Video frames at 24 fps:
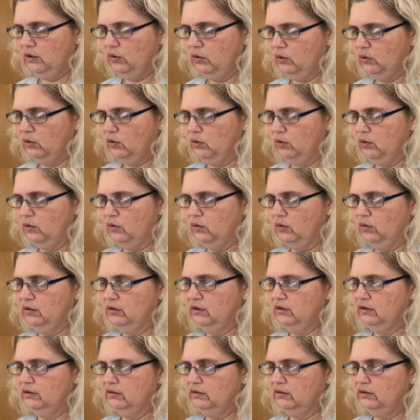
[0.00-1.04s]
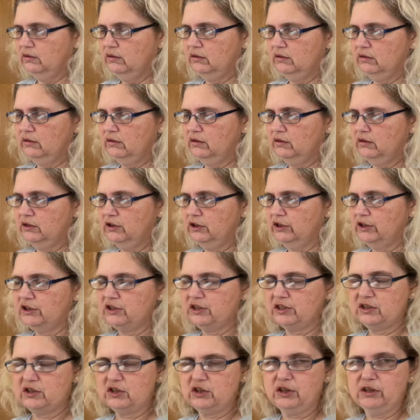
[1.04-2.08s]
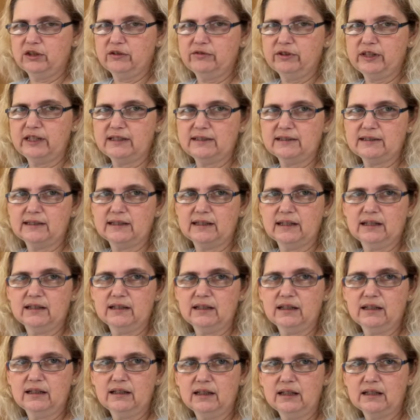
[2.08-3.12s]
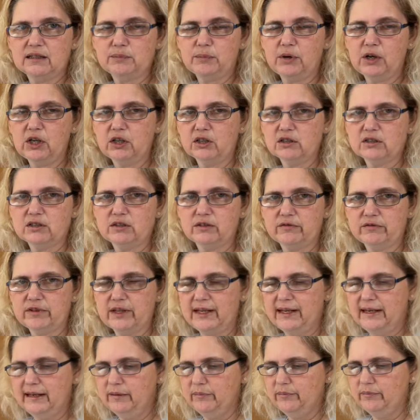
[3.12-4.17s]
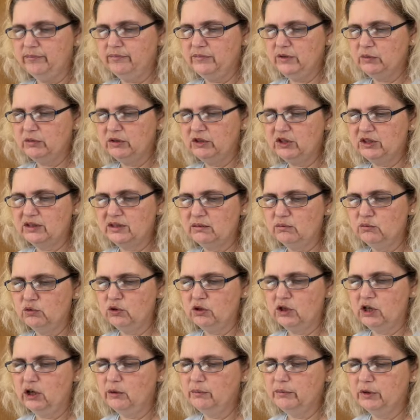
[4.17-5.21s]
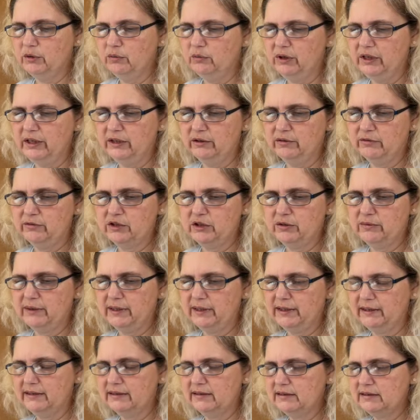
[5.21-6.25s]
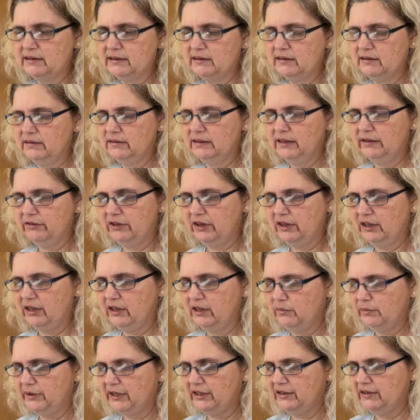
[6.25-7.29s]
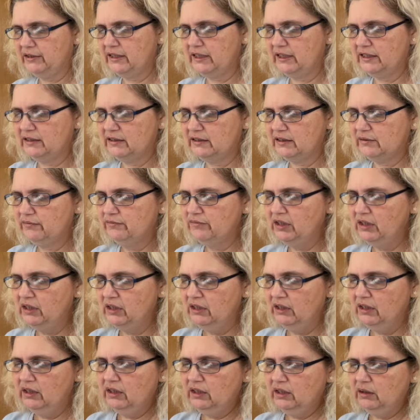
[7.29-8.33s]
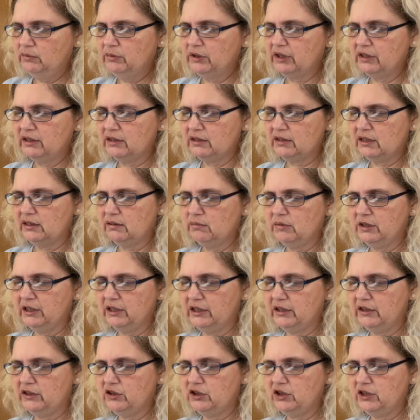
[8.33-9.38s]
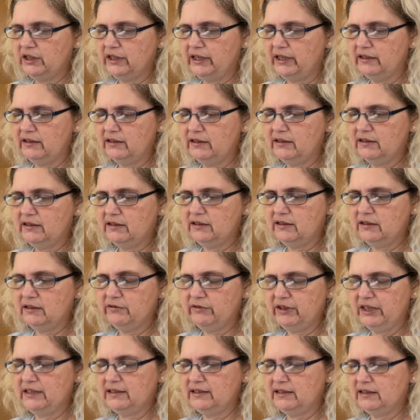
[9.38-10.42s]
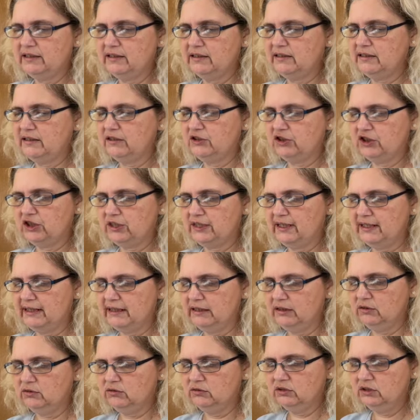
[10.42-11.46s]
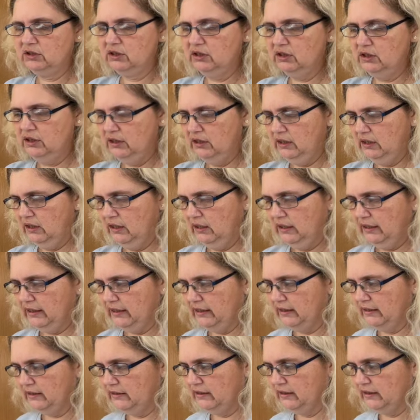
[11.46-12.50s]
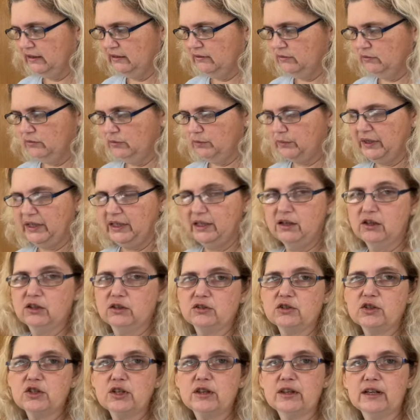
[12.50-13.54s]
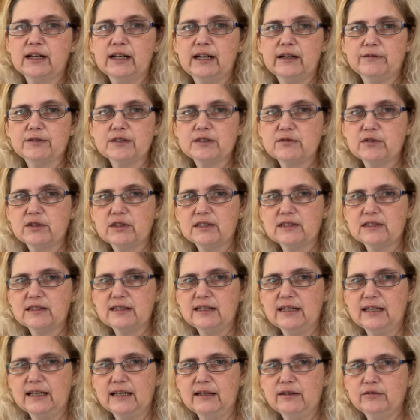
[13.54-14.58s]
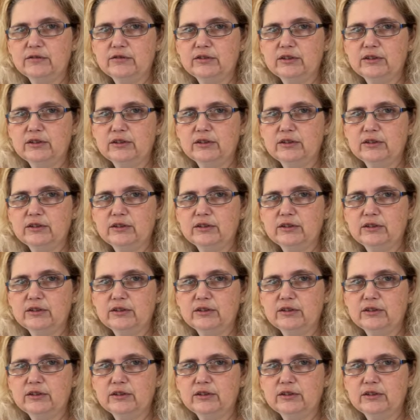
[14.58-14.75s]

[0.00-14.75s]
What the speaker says: or you could just do the facing and as part of the hem, which is the more common way of doing it. I'll have a think about that. But I'm going to get the facing stitched down and then we'll be onto the cuffs for the sleeve.